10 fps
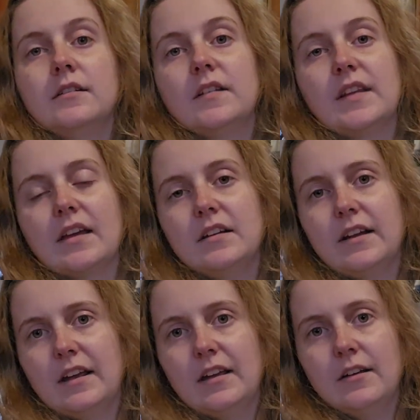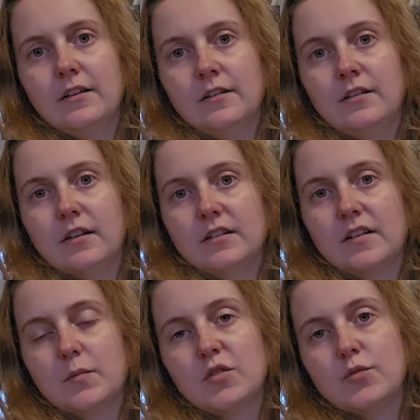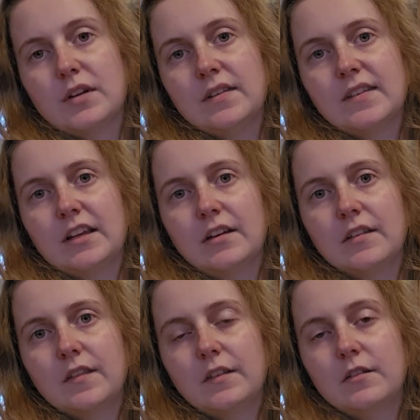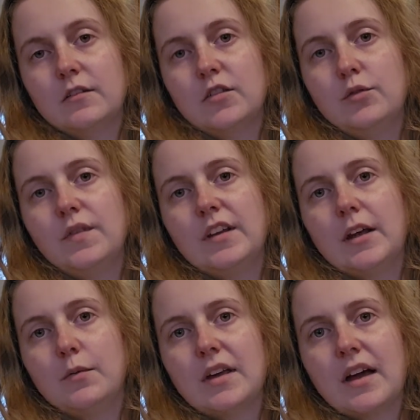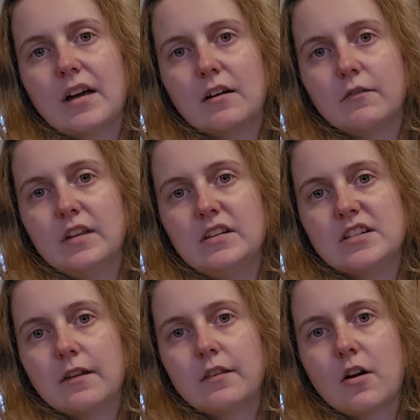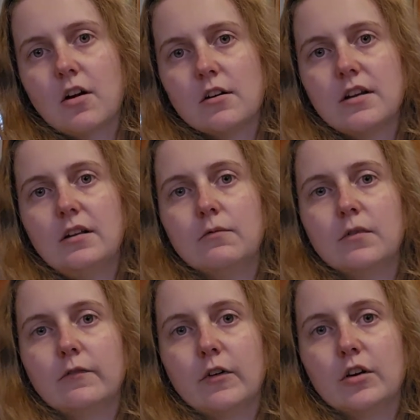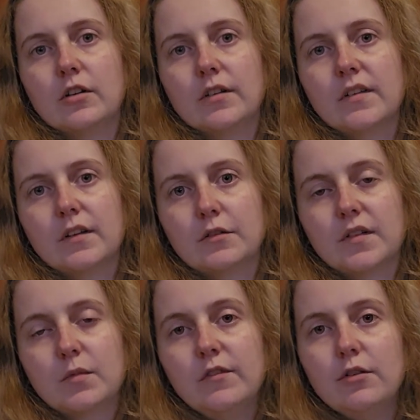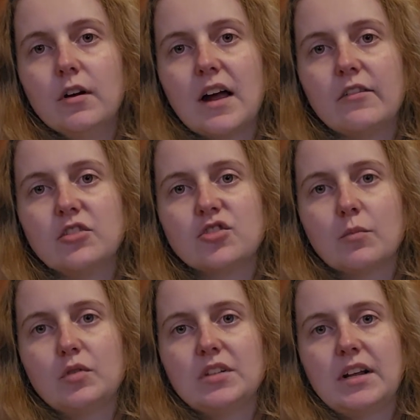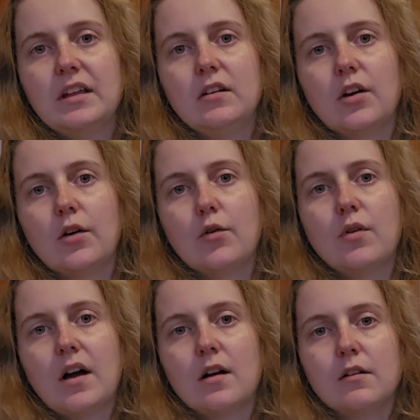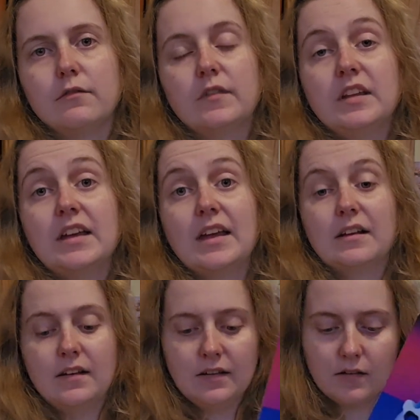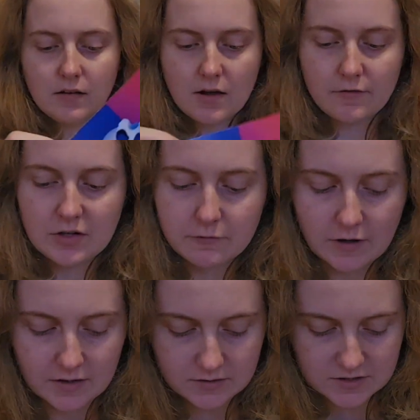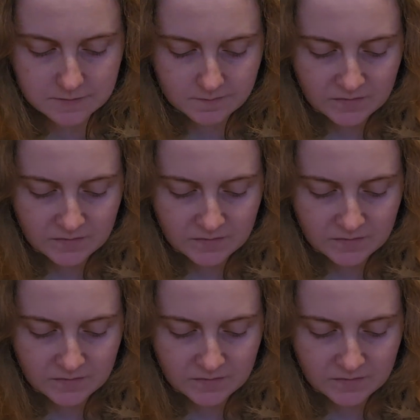Second day, December twenty-sixth, Tuesday, we have the Death card in reverse. So some of you are having trouble letting go of the ending of an event.